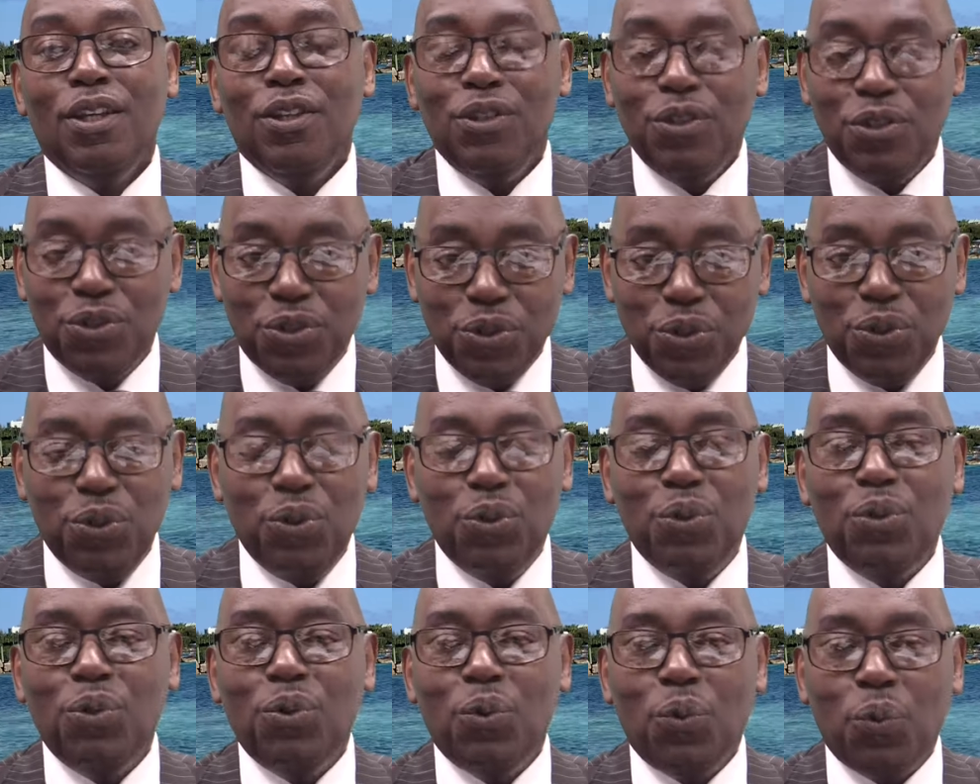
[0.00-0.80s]

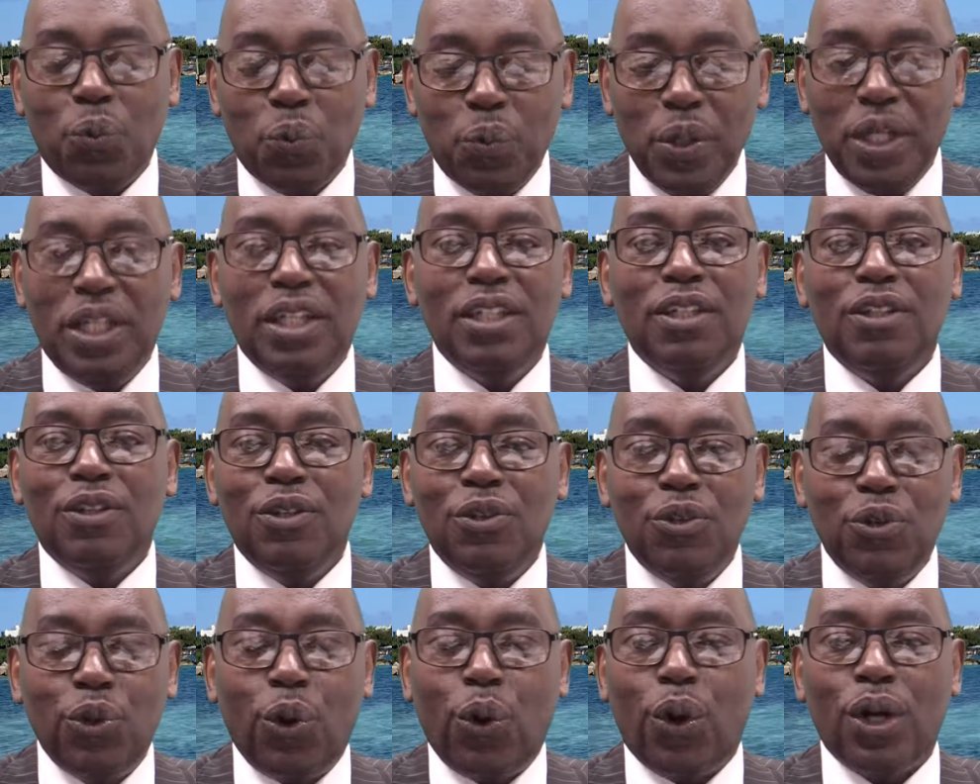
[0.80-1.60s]
you will
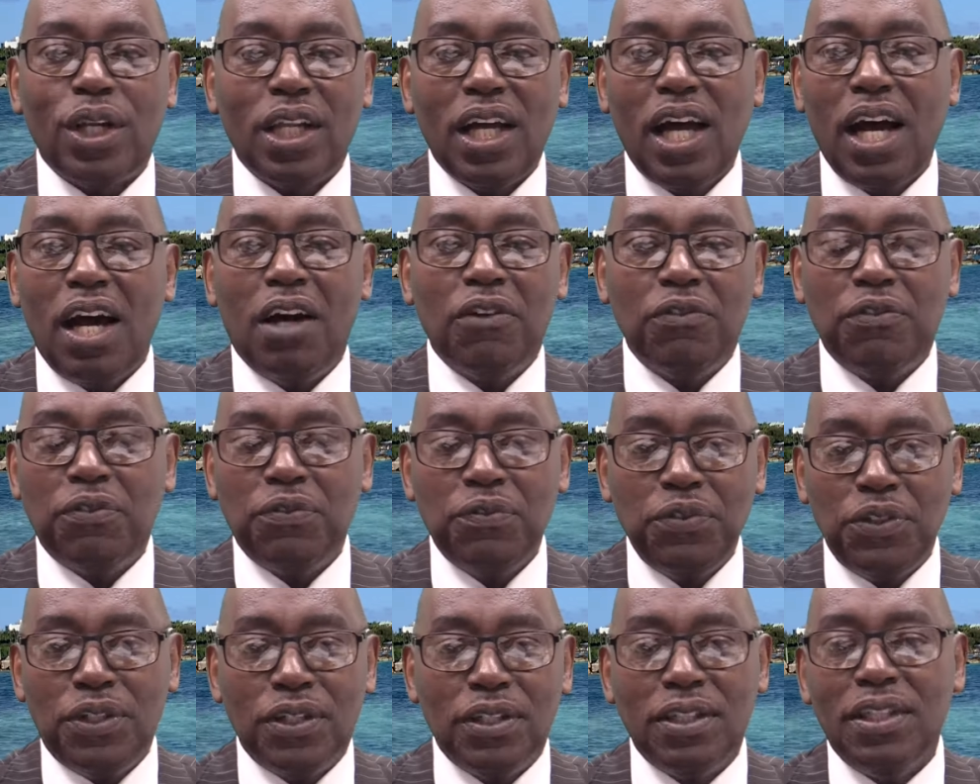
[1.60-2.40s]
not have
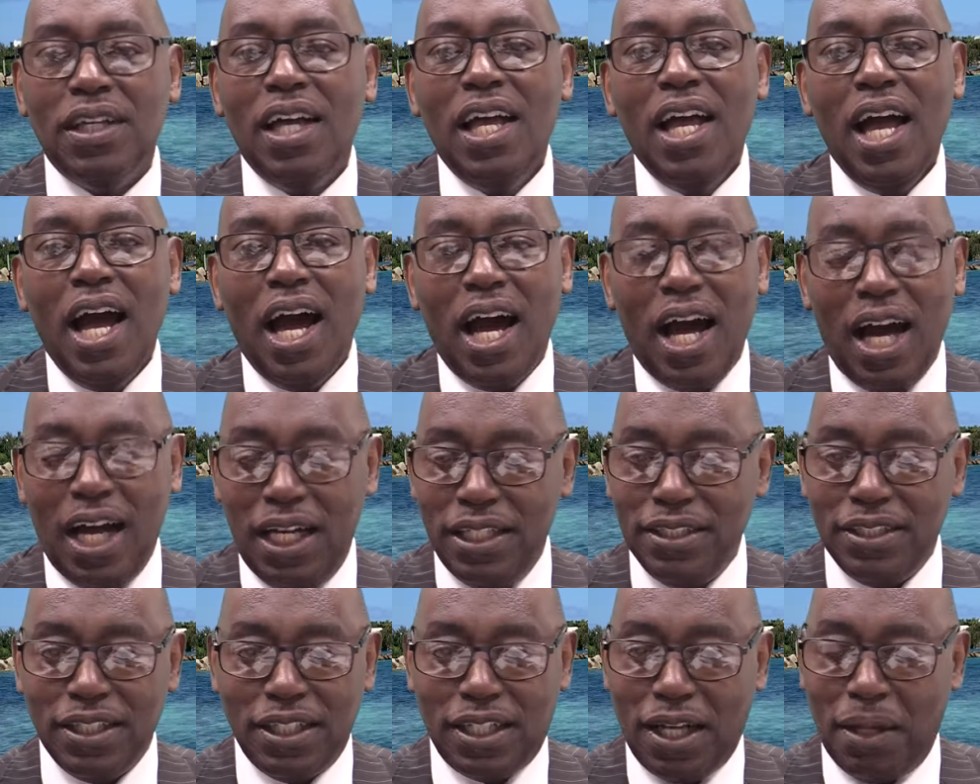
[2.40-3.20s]
full
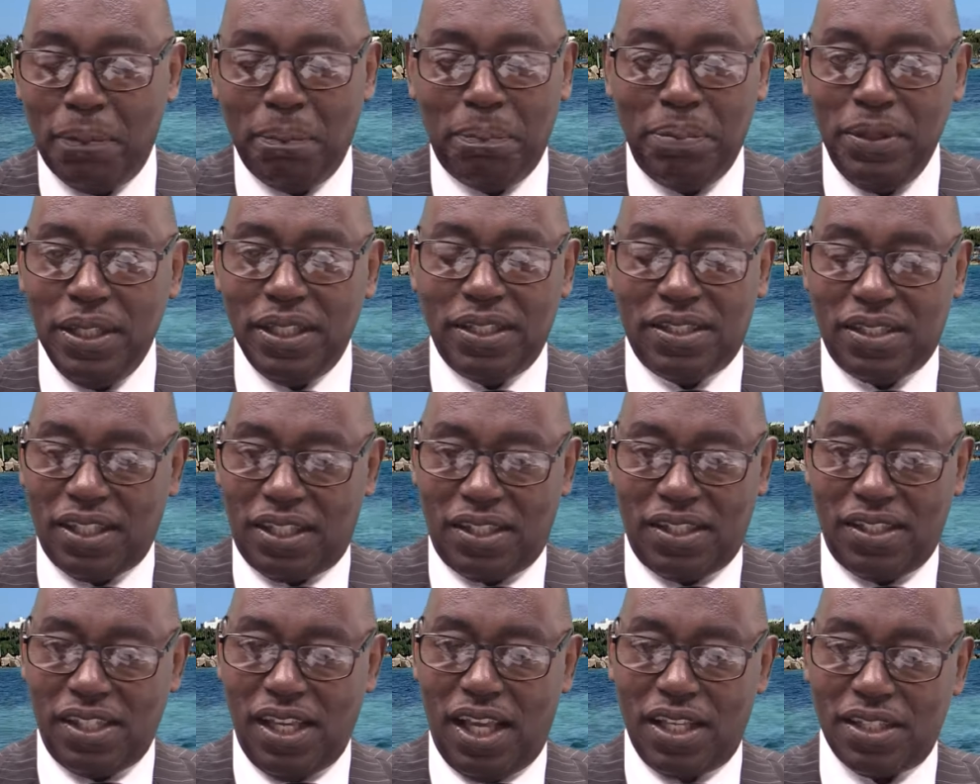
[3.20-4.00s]
and complete
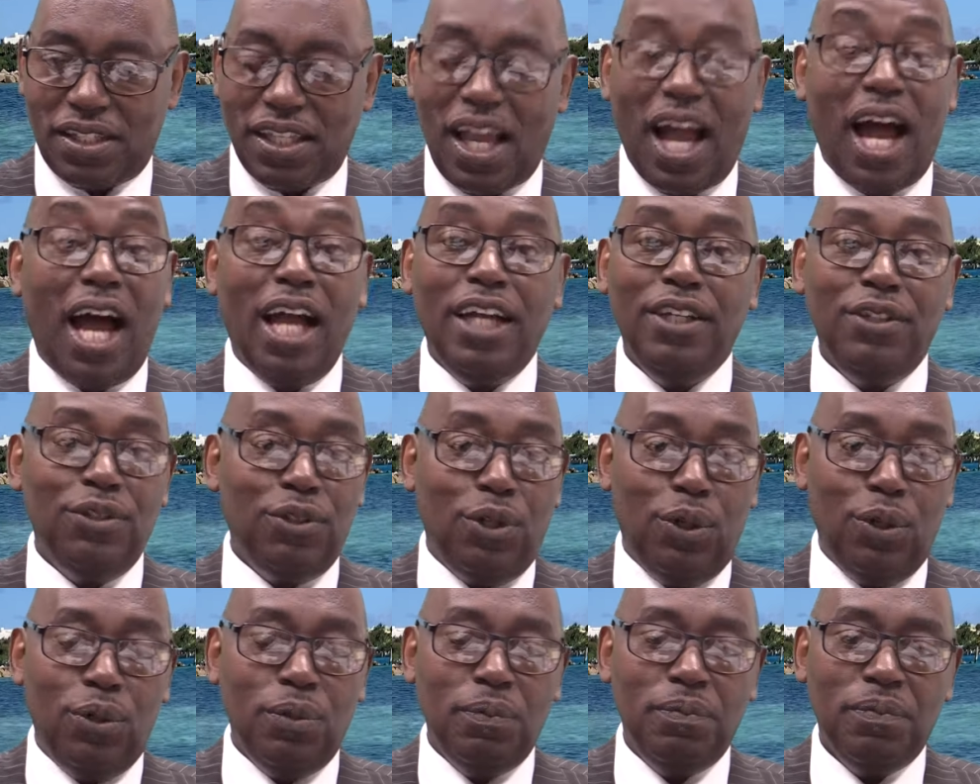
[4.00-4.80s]
success. I
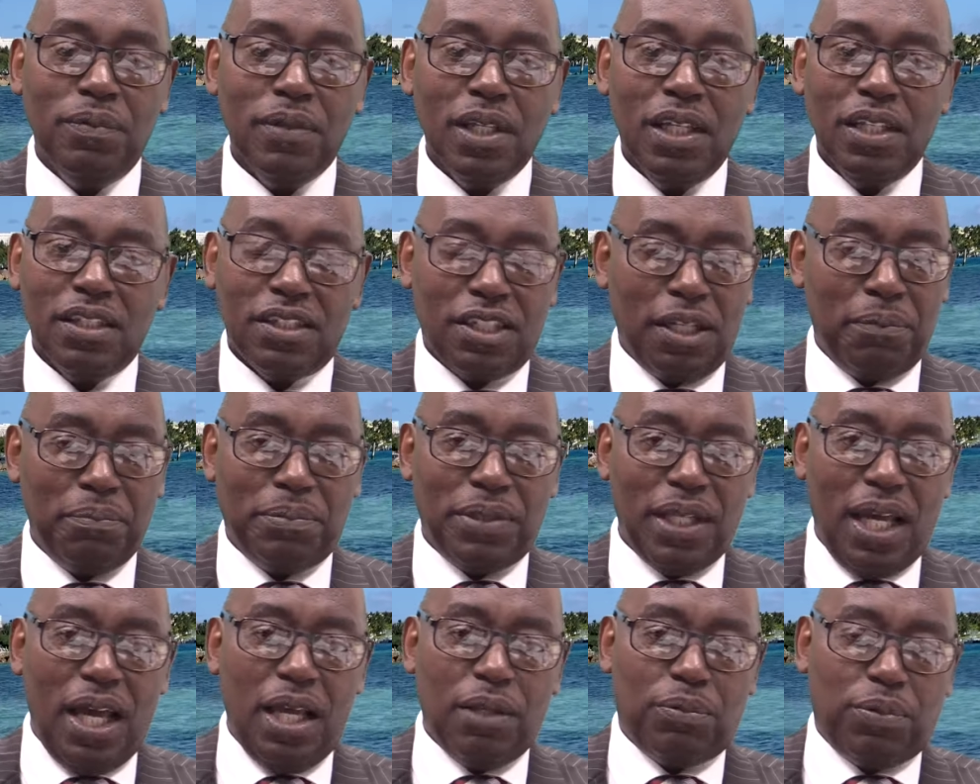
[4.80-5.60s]
know
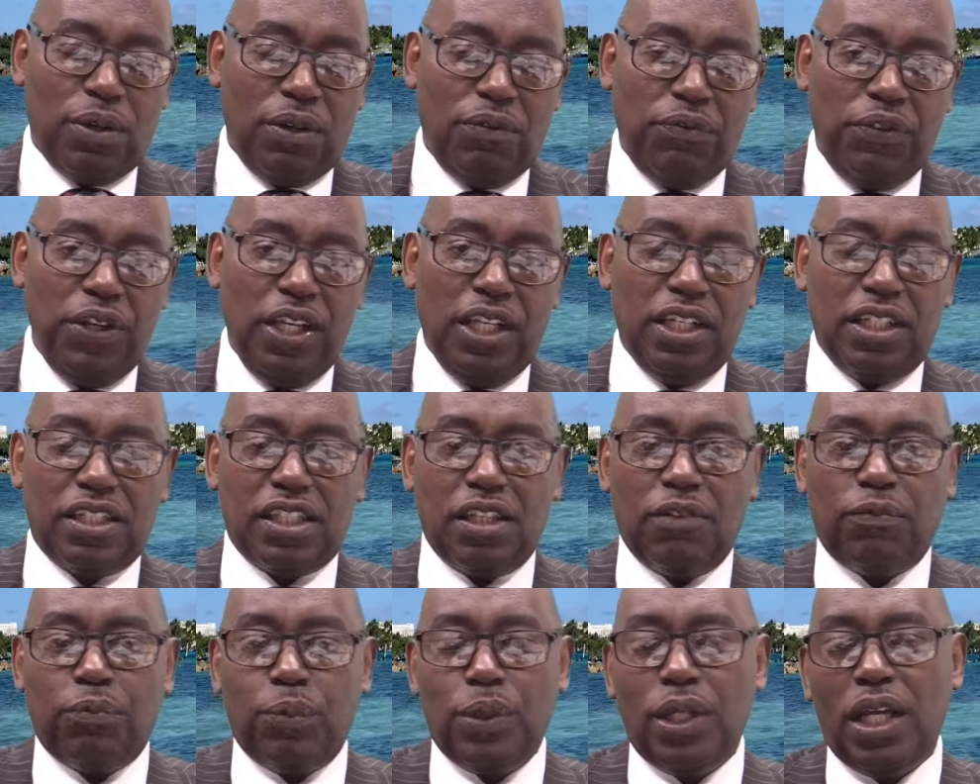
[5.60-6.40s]
sometimes we feel as
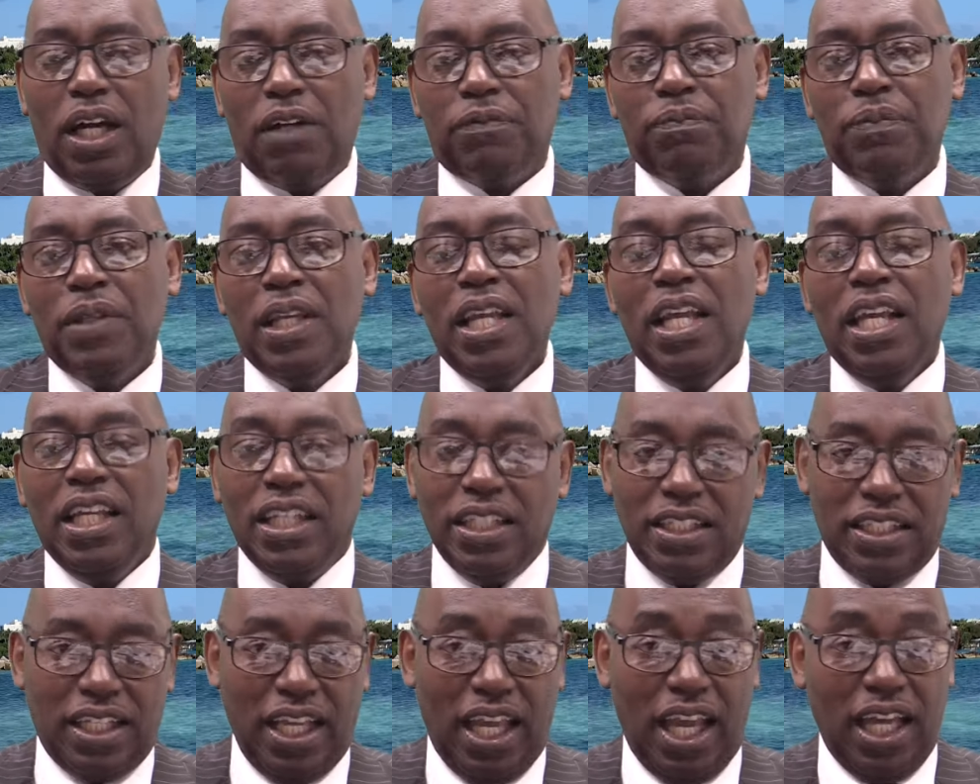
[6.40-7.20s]
if we have
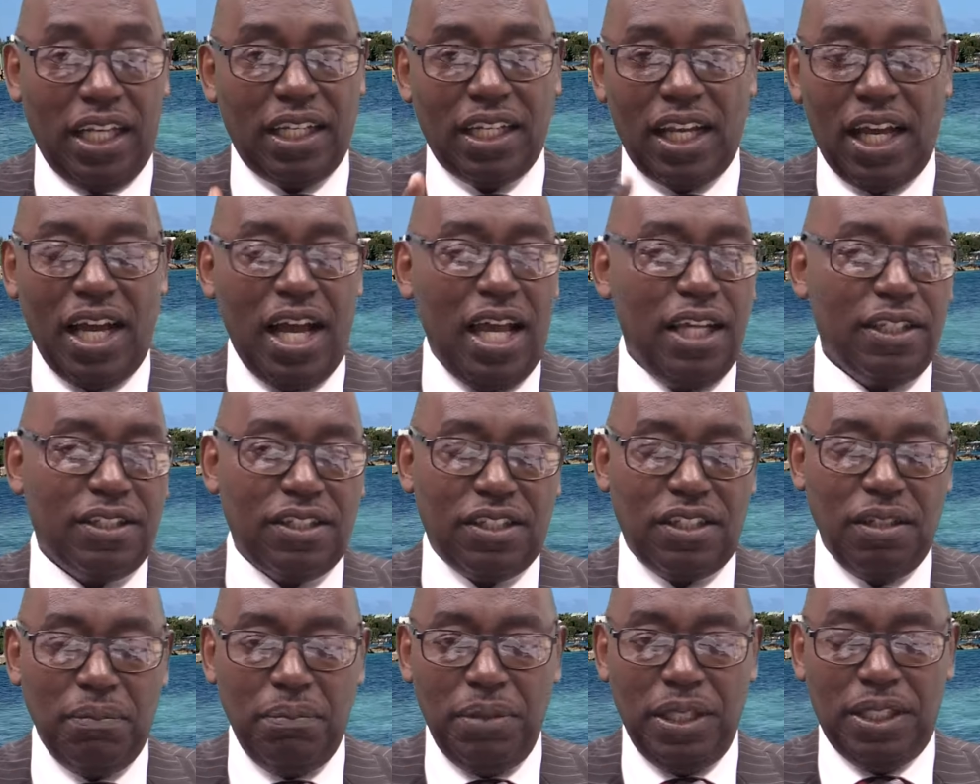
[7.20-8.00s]
deadlines
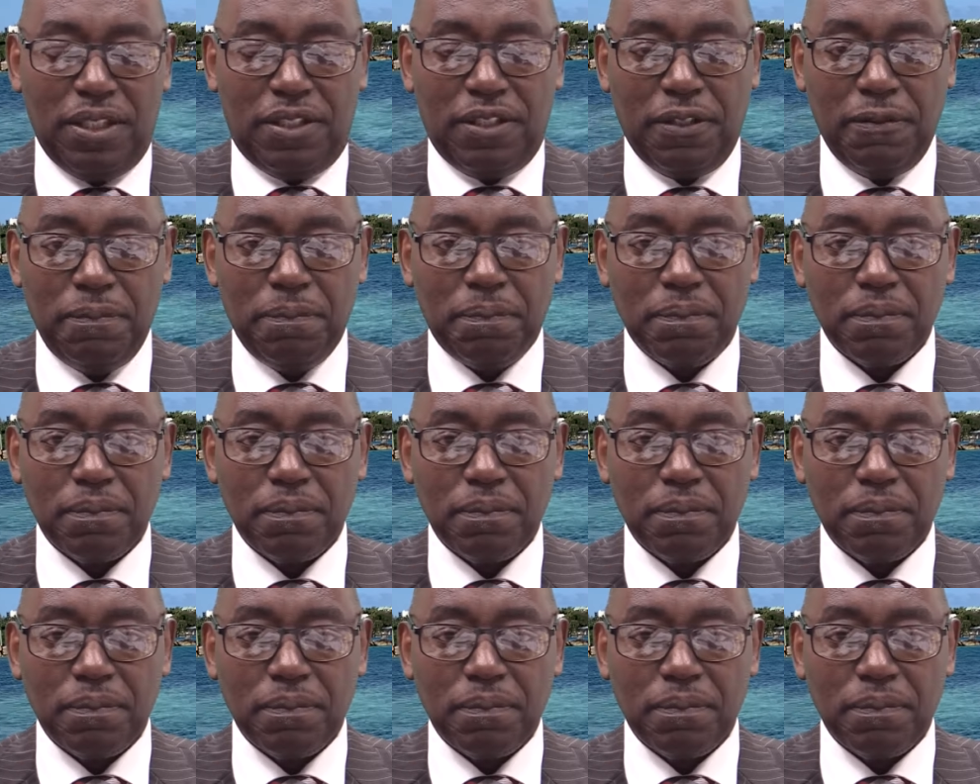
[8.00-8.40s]
to meet.